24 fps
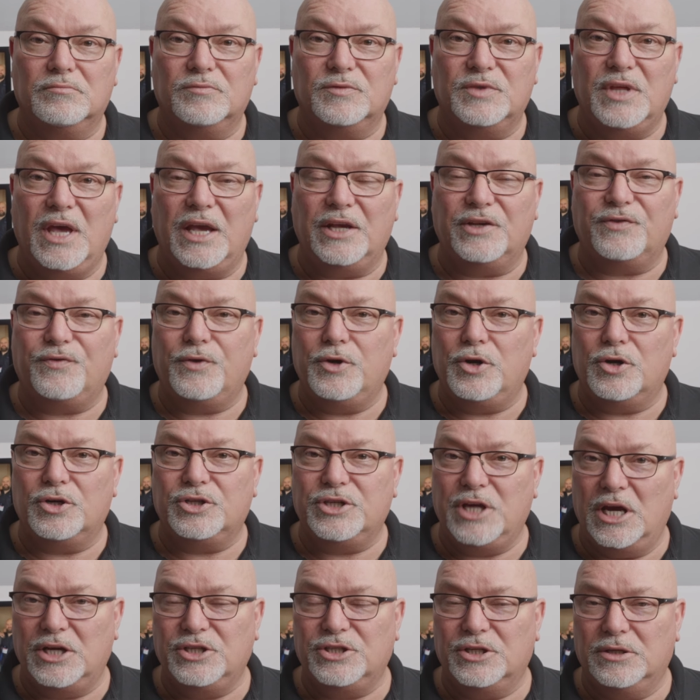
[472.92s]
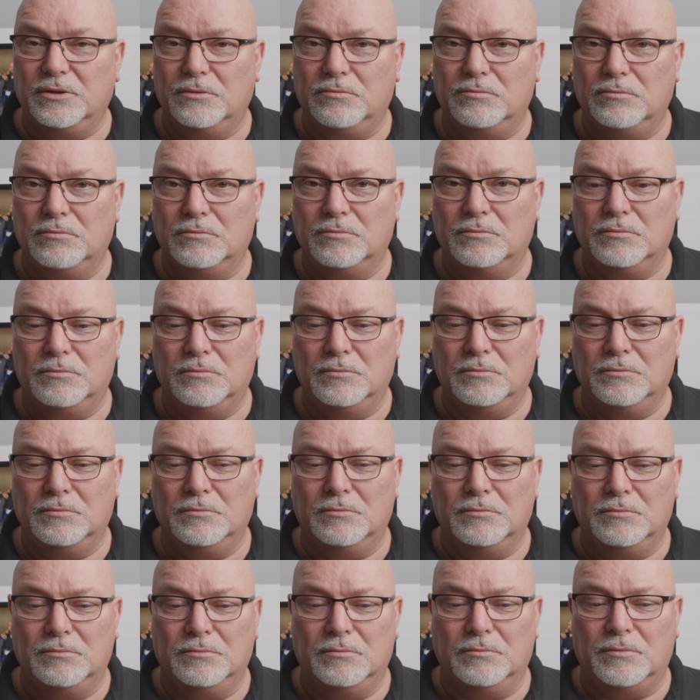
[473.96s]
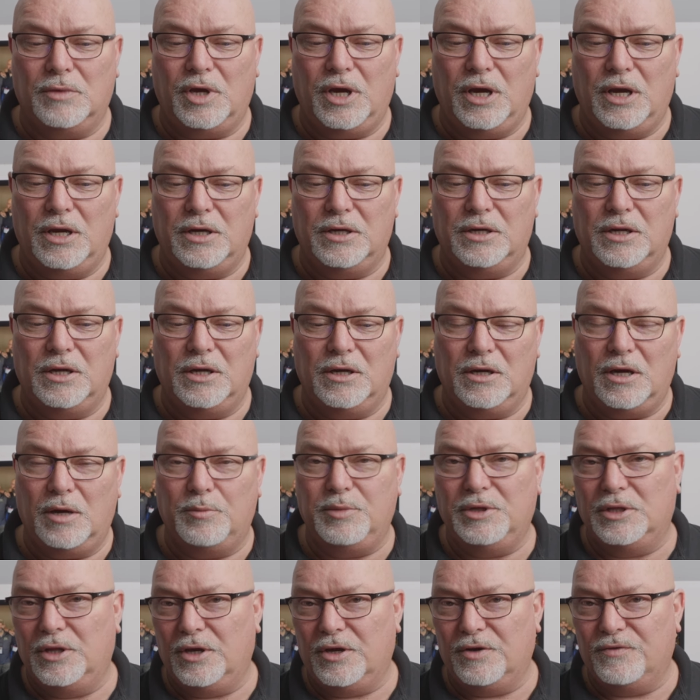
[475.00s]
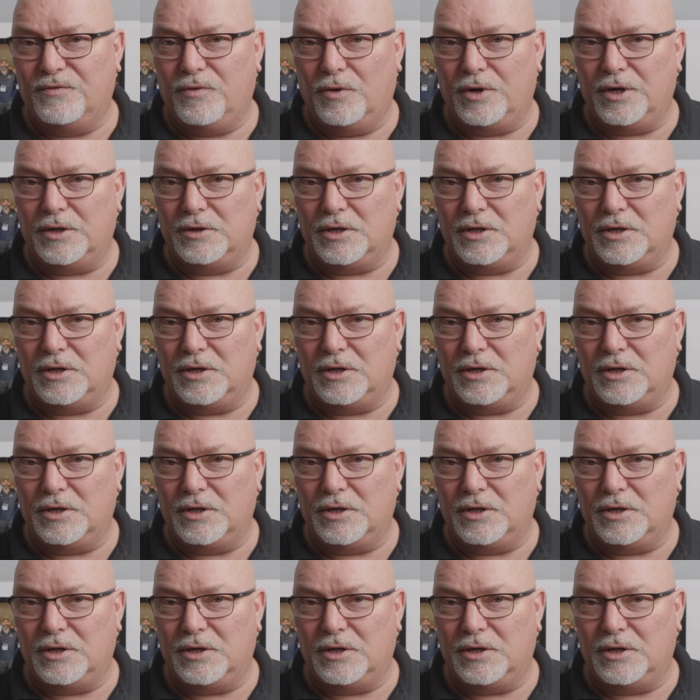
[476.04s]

thanks for your attention, and uh, I'll be looking for you.